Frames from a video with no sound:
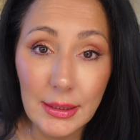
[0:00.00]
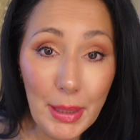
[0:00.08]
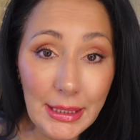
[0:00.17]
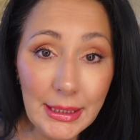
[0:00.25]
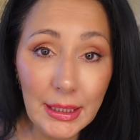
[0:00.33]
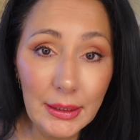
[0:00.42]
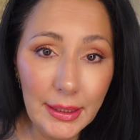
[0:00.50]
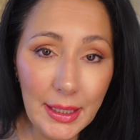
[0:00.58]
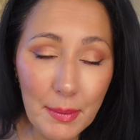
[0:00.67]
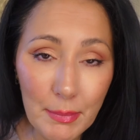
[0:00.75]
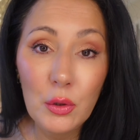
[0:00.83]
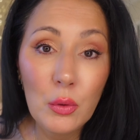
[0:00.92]

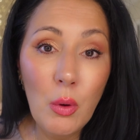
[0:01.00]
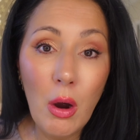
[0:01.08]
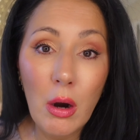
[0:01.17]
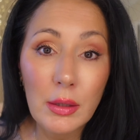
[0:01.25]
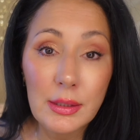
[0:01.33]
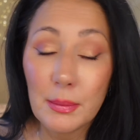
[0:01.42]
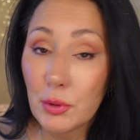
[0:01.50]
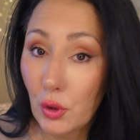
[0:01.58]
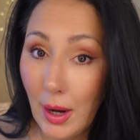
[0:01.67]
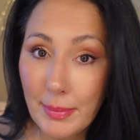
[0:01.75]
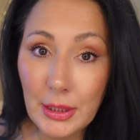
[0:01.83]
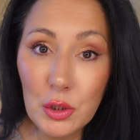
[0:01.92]
Basically, you are
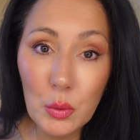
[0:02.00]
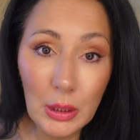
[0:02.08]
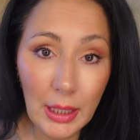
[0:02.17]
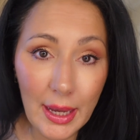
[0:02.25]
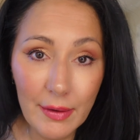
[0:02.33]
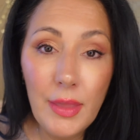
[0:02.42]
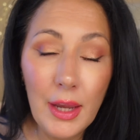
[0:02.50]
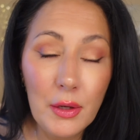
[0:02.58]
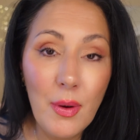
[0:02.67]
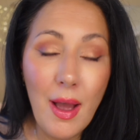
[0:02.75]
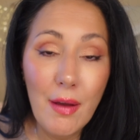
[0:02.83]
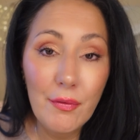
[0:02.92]
subscribing to a life that you
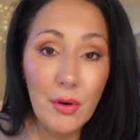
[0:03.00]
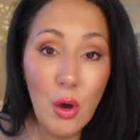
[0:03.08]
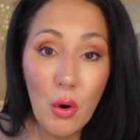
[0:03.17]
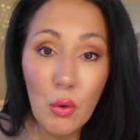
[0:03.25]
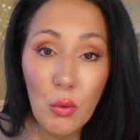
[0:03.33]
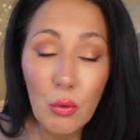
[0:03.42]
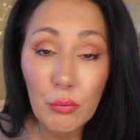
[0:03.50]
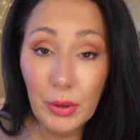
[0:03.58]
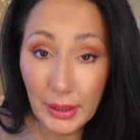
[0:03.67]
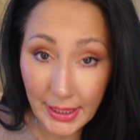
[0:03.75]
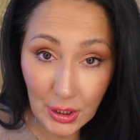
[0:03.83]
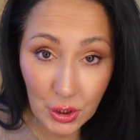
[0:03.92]
have no
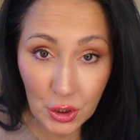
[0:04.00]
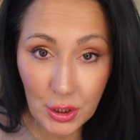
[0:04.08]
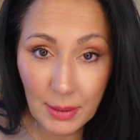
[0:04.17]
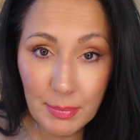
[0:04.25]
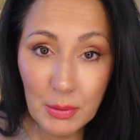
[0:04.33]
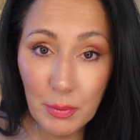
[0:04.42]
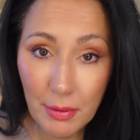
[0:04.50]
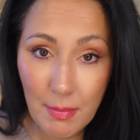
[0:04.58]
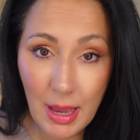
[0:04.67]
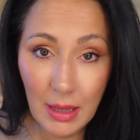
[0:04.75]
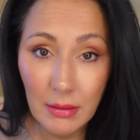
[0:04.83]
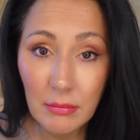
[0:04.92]
relationships with
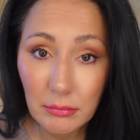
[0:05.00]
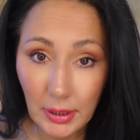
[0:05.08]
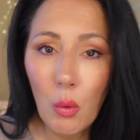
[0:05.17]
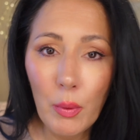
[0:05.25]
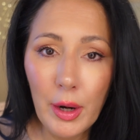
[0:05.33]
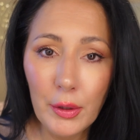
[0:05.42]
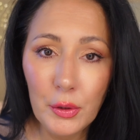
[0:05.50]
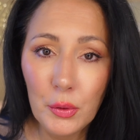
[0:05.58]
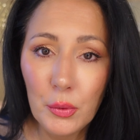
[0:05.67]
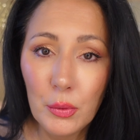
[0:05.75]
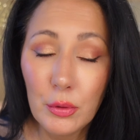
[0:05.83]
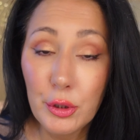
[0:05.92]
men, where
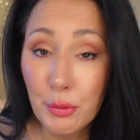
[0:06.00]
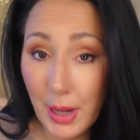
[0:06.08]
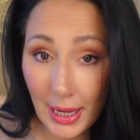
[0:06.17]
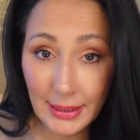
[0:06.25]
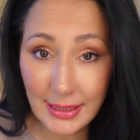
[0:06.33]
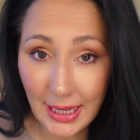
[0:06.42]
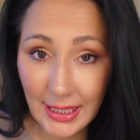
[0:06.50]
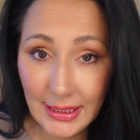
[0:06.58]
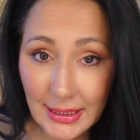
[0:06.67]
you do not date.